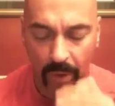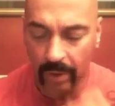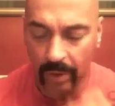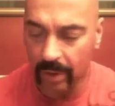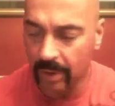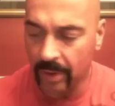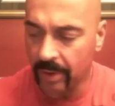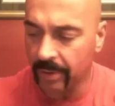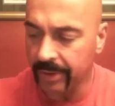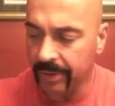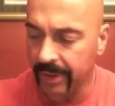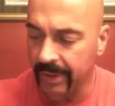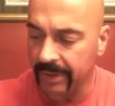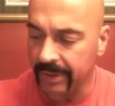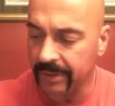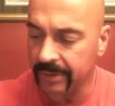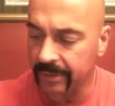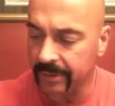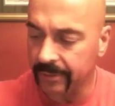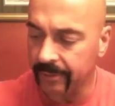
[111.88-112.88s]
Oh
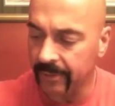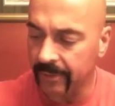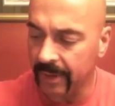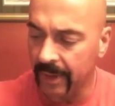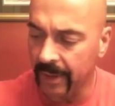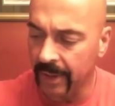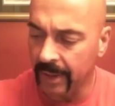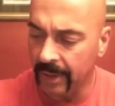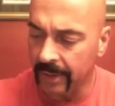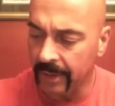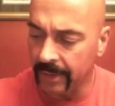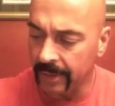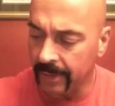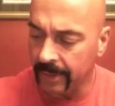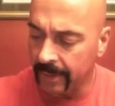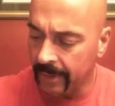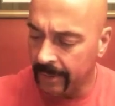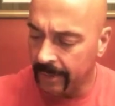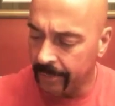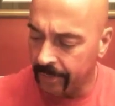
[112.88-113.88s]
yes,
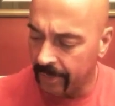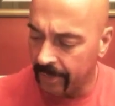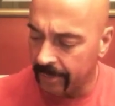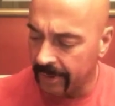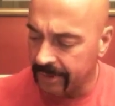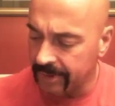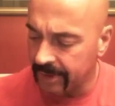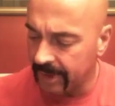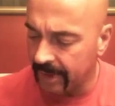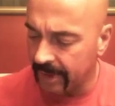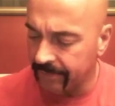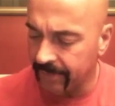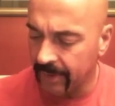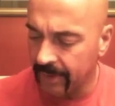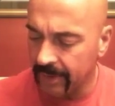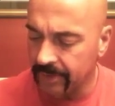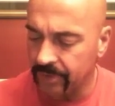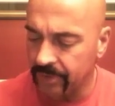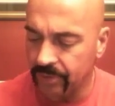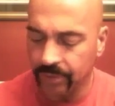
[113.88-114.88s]
pretty much an
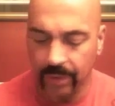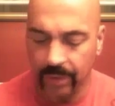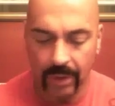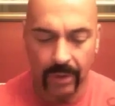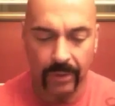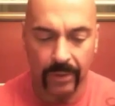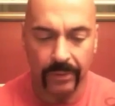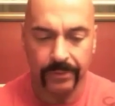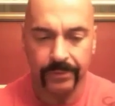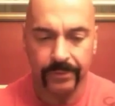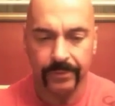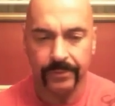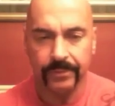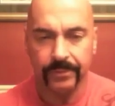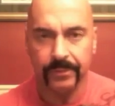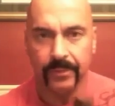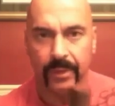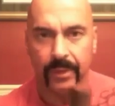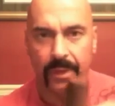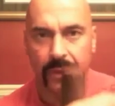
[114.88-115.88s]
effortless draw.
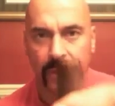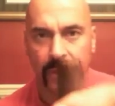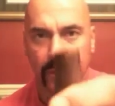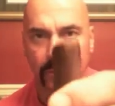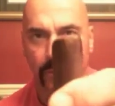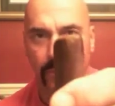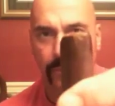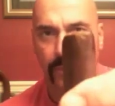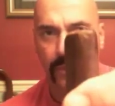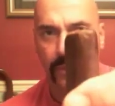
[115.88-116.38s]
There's what we